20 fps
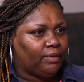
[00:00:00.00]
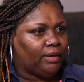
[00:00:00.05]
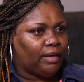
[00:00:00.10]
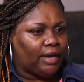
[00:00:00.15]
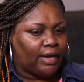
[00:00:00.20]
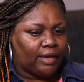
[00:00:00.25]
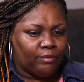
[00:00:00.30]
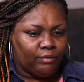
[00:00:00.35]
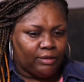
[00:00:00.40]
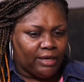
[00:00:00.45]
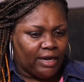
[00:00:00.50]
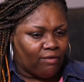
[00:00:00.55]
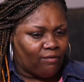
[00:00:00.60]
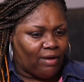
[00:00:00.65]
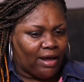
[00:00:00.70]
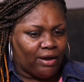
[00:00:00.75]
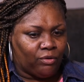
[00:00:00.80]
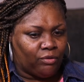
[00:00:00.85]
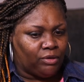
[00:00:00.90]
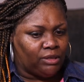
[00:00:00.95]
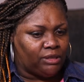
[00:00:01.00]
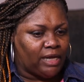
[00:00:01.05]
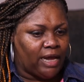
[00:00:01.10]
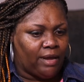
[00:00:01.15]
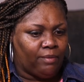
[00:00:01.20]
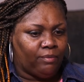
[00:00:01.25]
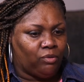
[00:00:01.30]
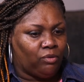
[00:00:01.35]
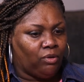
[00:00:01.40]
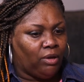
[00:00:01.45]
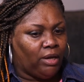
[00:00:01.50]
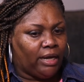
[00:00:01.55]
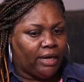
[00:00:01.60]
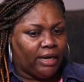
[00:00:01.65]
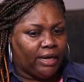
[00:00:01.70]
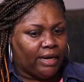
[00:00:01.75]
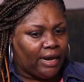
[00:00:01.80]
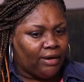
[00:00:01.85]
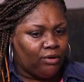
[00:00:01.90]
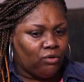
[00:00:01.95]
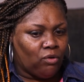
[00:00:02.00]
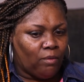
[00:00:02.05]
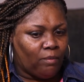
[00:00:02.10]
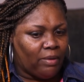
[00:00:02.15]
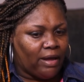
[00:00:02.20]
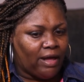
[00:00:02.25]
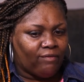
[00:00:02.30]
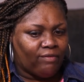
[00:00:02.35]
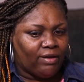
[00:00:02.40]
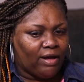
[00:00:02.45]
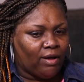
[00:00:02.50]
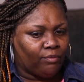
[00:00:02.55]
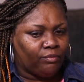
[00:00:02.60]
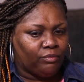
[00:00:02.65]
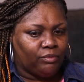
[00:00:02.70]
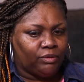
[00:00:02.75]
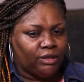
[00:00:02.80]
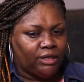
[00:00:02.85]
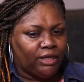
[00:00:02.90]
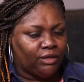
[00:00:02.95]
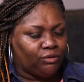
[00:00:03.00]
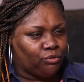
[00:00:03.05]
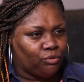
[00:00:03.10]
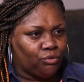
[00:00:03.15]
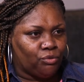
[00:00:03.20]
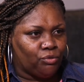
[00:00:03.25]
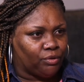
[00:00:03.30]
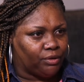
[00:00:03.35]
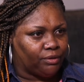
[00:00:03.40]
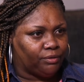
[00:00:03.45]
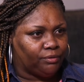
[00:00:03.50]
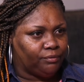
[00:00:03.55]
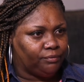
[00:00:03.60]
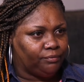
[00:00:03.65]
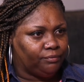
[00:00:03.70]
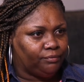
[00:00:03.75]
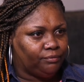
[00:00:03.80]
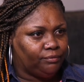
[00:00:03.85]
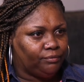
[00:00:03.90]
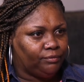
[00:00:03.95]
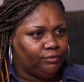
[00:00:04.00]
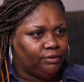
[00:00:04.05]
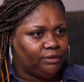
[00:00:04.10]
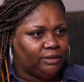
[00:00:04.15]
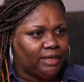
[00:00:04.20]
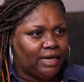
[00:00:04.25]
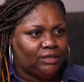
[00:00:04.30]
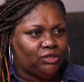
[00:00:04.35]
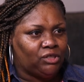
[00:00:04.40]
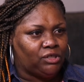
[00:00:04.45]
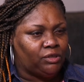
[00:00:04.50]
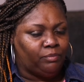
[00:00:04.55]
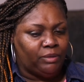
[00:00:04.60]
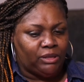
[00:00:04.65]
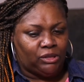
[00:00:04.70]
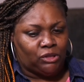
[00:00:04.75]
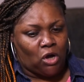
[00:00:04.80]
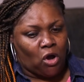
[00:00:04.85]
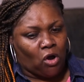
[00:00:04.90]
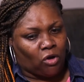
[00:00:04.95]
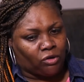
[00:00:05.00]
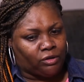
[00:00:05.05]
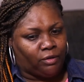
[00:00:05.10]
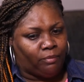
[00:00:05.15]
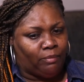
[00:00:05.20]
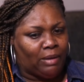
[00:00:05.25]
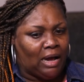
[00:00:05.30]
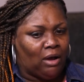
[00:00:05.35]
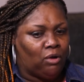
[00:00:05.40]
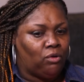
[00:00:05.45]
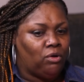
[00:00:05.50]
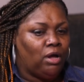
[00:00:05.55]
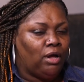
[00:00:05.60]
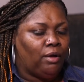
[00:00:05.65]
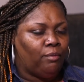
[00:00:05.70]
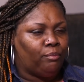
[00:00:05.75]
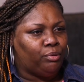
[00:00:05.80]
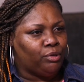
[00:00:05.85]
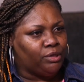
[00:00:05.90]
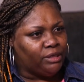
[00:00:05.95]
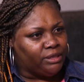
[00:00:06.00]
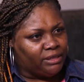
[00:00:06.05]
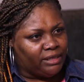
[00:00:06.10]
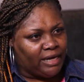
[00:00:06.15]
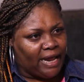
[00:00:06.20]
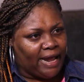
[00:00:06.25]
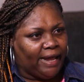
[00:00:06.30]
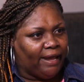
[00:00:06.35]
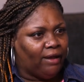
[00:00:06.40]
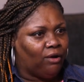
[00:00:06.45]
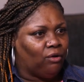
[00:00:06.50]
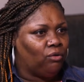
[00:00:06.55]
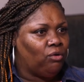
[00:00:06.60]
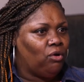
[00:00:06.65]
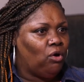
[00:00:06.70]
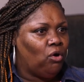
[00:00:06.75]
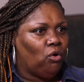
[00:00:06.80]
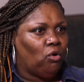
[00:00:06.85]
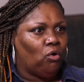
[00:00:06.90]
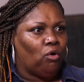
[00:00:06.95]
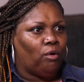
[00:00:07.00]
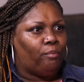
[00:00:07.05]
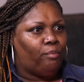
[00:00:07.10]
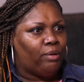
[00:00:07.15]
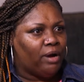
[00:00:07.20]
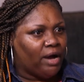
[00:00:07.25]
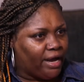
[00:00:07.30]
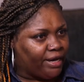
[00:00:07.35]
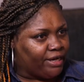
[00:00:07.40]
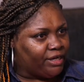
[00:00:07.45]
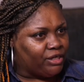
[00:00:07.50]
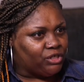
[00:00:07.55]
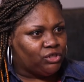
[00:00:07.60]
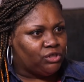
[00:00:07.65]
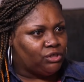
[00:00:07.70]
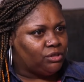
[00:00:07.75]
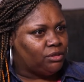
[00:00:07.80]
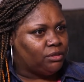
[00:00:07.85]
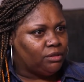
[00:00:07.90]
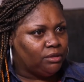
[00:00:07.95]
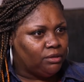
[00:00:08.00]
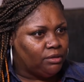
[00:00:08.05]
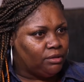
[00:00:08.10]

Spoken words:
I can lay it right on the table, and I know I'm gonna have help to get through it. Not just be talked about, put down, or punished.